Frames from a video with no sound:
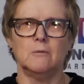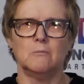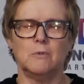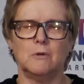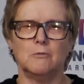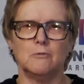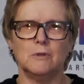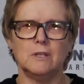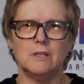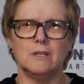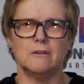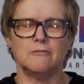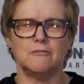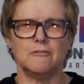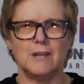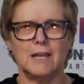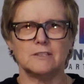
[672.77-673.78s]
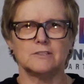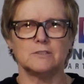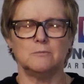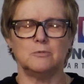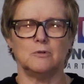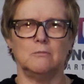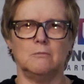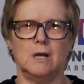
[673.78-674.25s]
But really, a
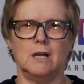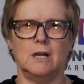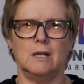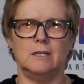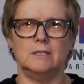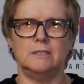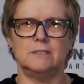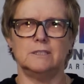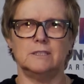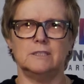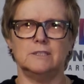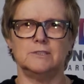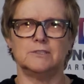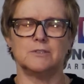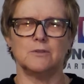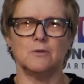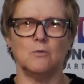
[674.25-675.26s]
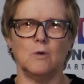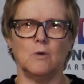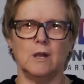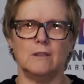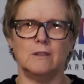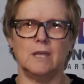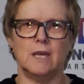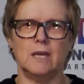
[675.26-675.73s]
flexible mind is the
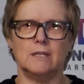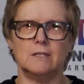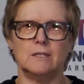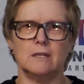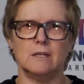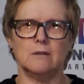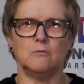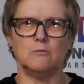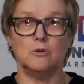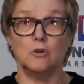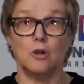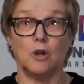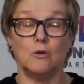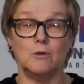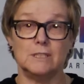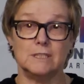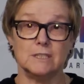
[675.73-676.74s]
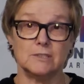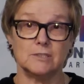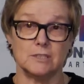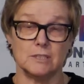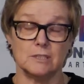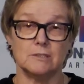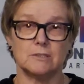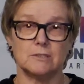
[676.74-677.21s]
one that will go a
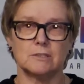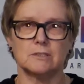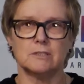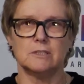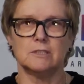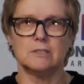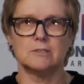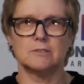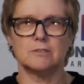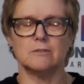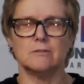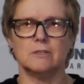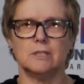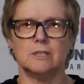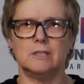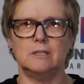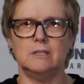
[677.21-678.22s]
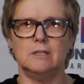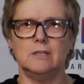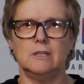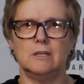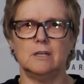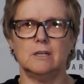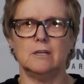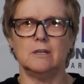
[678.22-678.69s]
distance. Certainly,
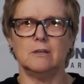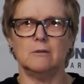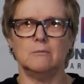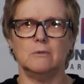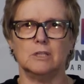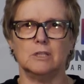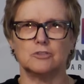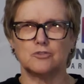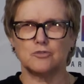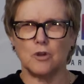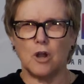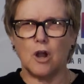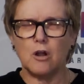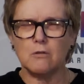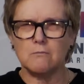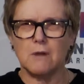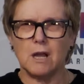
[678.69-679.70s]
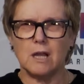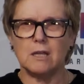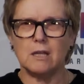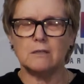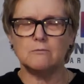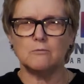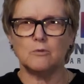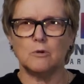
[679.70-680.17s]
a strong
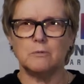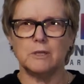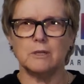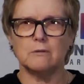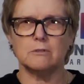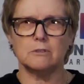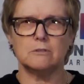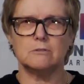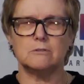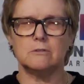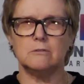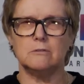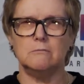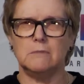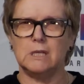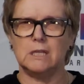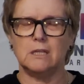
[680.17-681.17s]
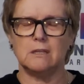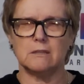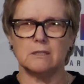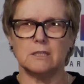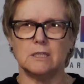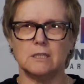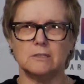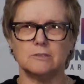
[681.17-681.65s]
mind will be able to do many
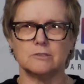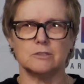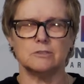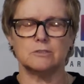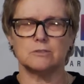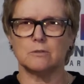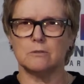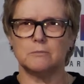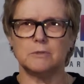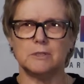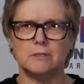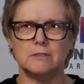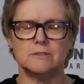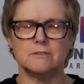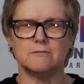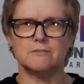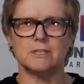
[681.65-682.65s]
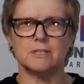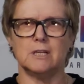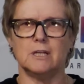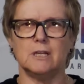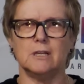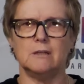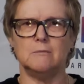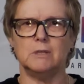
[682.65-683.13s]
things in short periods of
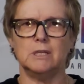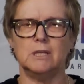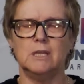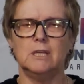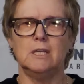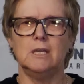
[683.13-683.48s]
time,